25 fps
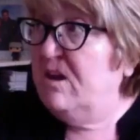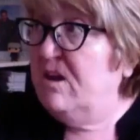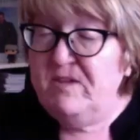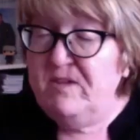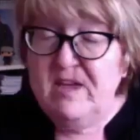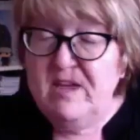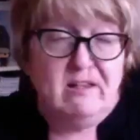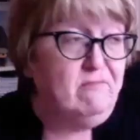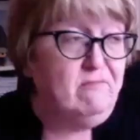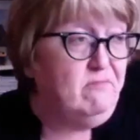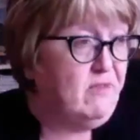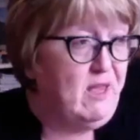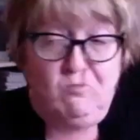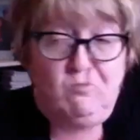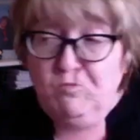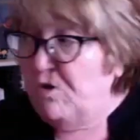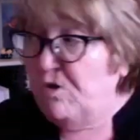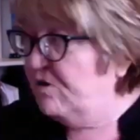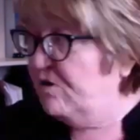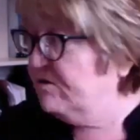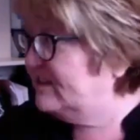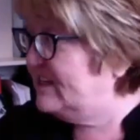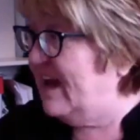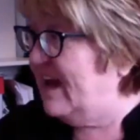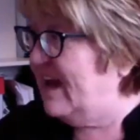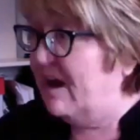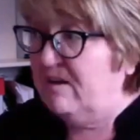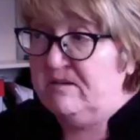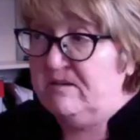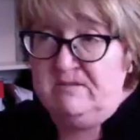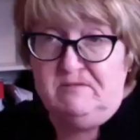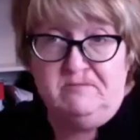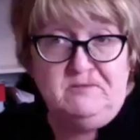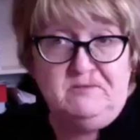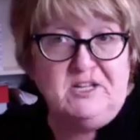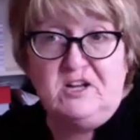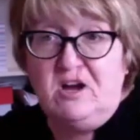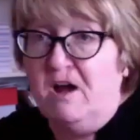they walk down
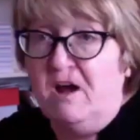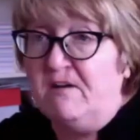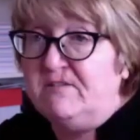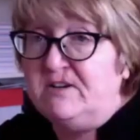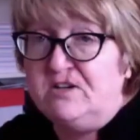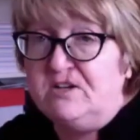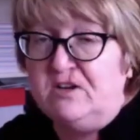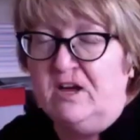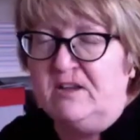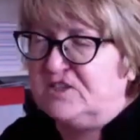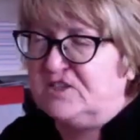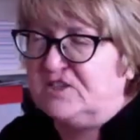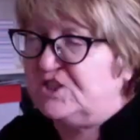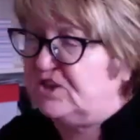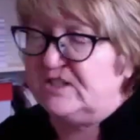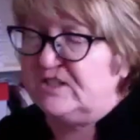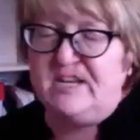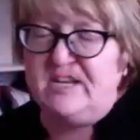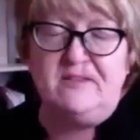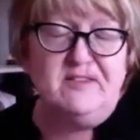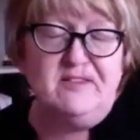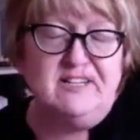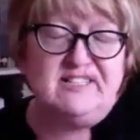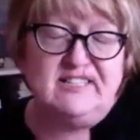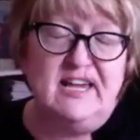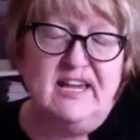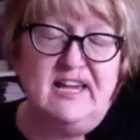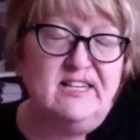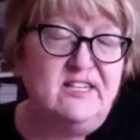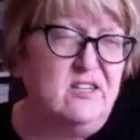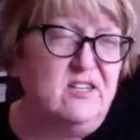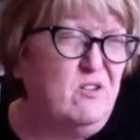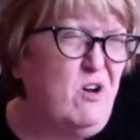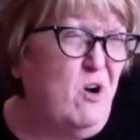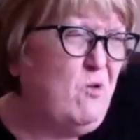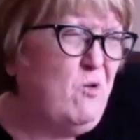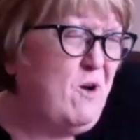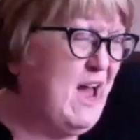the corridor and suddenly they're saying to you,
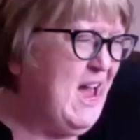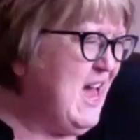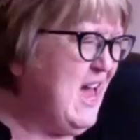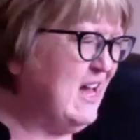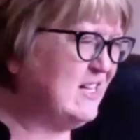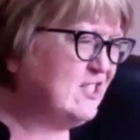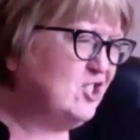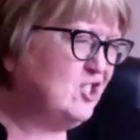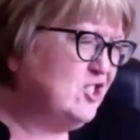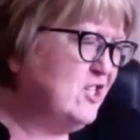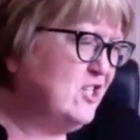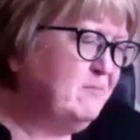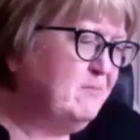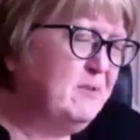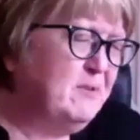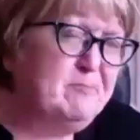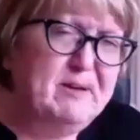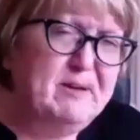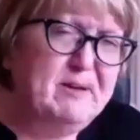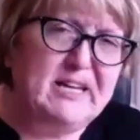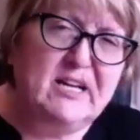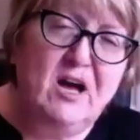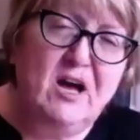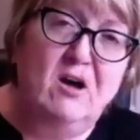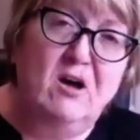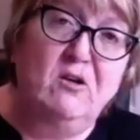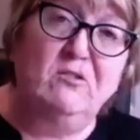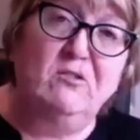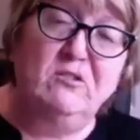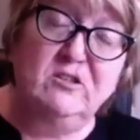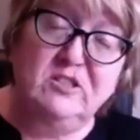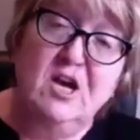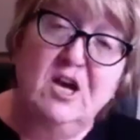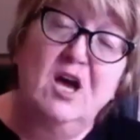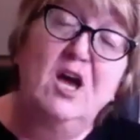oh, I'm a bit cold.